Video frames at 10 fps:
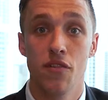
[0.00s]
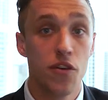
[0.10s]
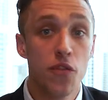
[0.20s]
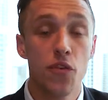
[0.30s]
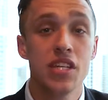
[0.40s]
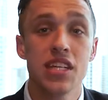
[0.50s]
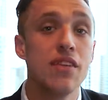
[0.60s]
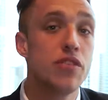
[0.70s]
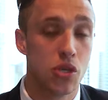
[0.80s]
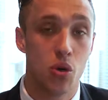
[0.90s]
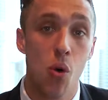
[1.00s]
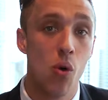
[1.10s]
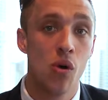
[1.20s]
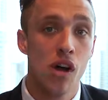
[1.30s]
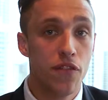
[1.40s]
Feel free to give us a
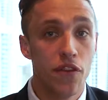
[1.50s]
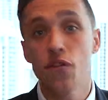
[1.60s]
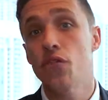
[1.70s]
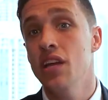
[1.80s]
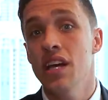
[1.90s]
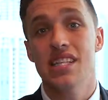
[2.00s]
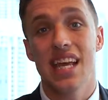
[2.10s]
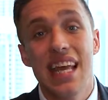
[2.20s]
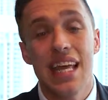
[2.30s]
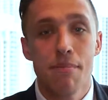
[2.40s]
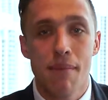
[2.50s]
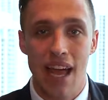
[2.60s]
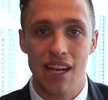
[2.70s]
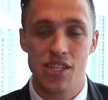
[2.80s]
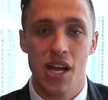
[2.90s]
call. Feel free to
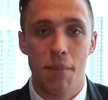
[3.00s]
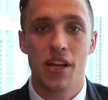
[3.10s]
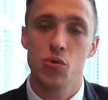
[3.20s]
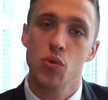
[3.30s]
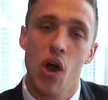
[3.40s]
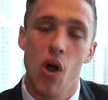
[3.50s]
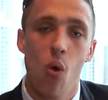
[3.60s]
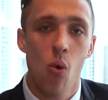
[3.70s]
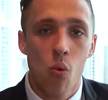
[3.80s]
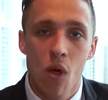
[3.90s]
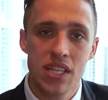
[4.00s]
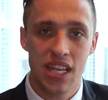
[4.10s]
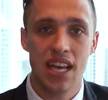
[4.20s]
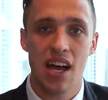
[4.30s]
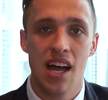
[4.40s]
email us, because we are always
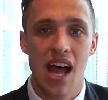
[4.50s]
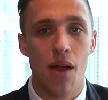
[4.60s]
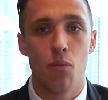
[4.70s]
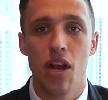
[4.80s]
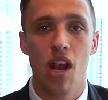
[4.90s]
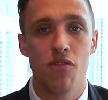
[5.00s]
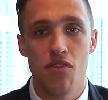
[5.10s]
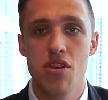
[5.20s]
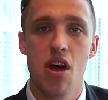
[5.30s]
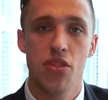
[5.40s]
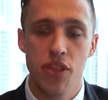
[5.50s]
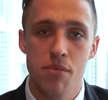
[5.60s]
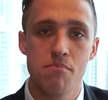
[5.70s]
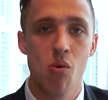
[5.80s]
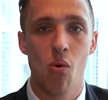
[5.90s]
here and we love
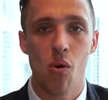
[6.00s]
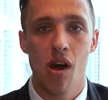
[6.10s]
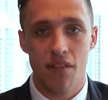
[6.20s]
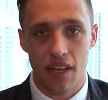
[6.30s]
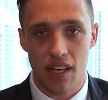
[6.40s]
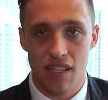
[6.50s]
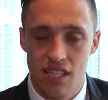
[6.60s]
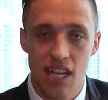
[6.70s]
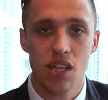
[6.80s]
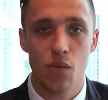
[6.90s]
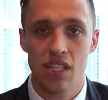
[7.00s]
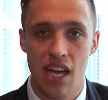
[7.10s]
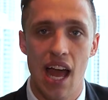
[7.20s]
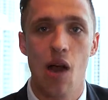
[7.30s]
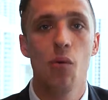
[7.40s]
nothing more than continuing to
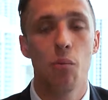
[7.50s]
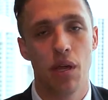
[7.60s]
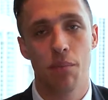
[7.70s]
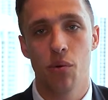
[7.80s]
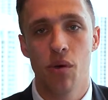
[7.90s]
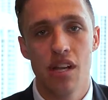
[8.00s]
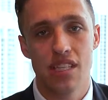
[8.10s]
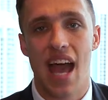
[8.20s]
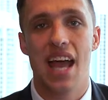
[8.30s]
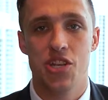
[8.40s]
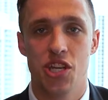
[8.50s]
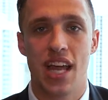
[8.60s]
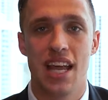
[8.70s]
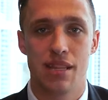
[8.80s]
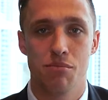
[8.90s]
help people to
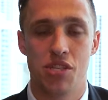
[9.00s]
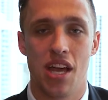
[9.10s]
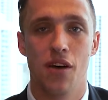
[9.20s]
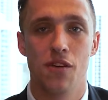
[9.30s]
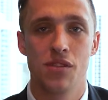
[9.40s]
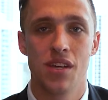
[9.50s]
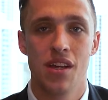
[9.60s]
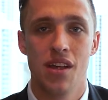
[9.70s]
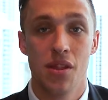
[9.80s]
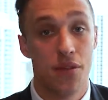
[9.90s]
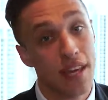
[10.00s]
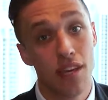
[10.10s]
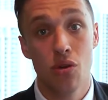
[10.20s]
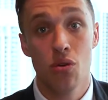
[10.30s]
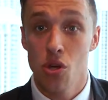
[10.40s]
educate themselves.
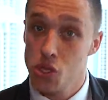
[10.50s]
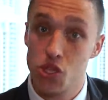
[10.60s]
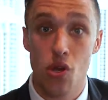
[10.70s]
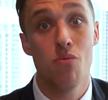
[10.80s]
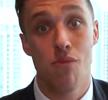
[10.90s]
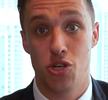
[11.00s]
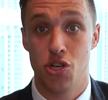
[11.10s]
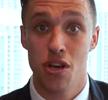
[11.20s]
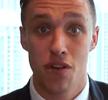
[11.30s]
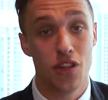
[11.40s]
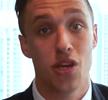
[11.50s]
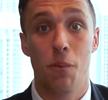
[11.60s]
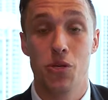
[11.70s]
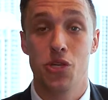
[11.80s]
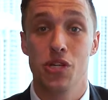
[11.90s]
Thank you so much for the
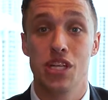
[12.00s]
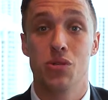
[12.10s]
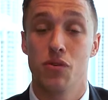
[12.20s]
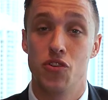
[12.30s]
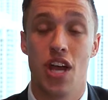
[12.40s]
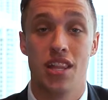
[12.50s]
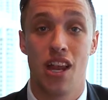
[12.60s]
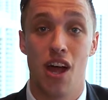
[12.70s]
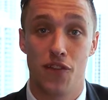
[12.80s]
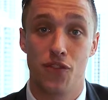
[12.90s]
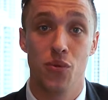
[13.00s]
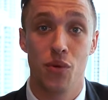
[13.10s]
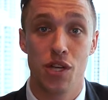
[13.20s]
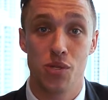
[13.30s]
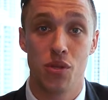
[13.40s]
opportunity to have shared the last few
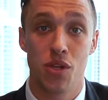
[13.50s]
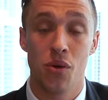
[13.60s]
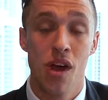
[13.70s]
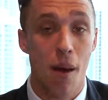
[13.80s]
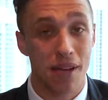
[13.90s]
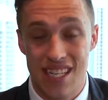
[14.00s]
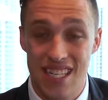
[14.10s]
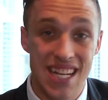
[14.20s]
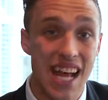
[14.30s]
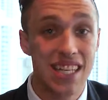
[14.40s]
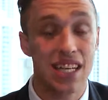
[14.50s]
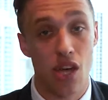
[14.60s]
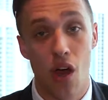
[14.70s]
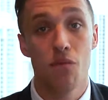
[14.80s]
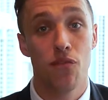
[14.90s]
weeks with you. I'm ecstatic to
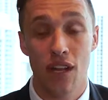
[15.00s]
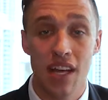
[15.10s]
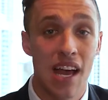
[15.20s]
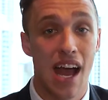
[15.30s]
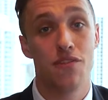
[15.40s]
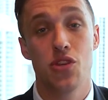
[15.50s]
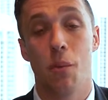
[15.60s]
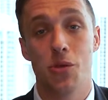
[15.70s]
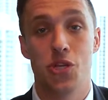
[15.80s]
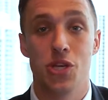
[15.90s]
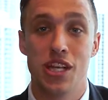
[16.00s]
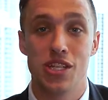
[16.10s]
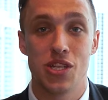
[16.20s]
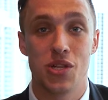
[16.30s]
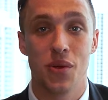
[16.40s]
hopefully have the opportunity
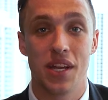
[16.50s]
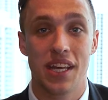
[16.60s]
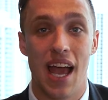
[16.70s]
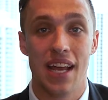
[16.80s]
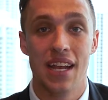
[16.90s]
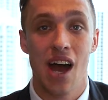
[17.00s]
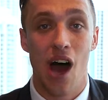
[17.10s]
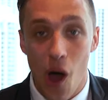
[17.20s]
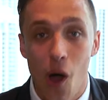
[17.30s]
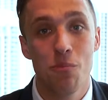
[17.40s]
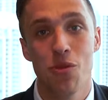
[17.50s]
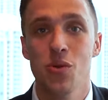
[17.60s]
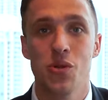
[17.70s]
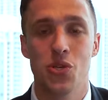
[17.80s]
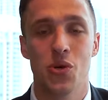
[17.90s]
to do it again. I hope that
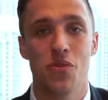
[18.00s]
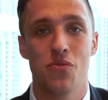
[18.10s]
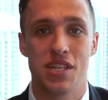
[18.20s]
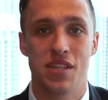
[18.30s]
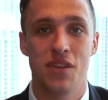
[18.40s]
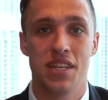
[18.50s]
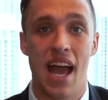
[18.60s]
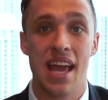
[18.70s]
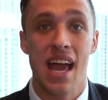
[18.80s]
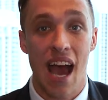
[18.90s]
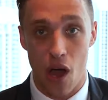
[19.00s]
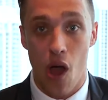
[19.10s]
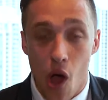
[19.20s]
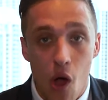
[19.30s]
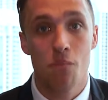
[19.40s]
you enjoy the rest of your day, and I
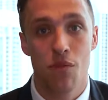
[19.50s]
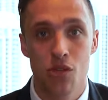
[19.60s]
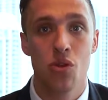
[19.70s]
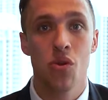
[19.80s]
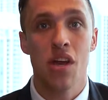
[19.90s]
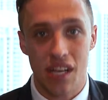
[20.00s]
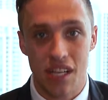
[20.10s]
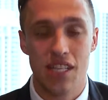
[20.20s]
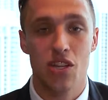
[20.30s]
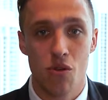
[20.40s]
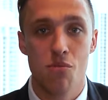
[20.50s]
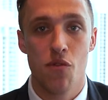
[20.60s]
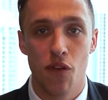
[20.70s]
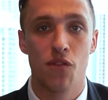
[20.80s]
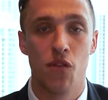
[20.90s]
hope that you continue
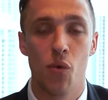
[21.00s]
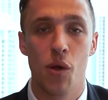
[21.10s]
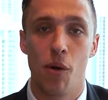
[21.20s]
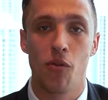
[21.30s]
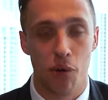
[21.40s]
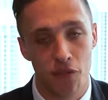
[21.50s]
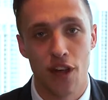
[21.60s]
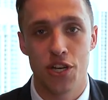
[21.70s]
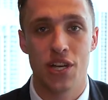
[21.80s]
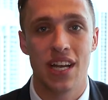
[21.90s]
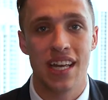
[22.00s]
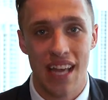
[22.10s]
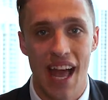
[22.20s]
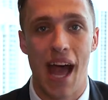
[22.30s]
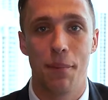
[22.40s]
moving forward both professionally
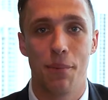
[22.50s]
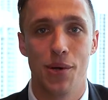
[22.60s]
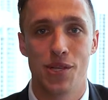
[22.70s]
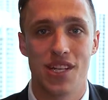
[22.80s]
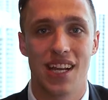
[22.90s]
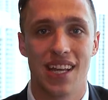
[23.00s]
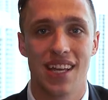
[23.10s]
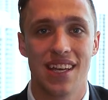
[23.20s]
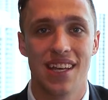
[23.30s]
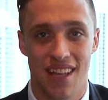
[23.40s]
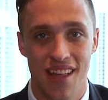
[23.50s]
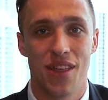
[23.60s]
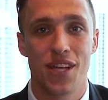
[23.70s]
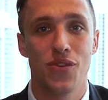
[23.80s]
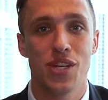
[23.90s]
and personally.
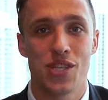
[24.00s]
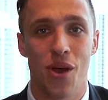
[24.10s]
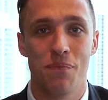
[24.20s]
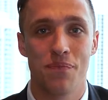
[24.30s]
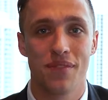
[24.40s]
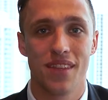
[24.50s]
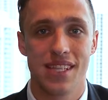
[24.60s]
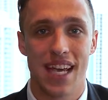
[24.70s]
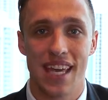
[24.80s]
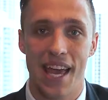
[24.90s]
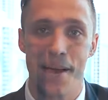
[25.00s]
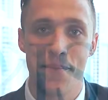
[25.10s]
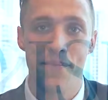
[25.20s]
Thanks for your time. Take care.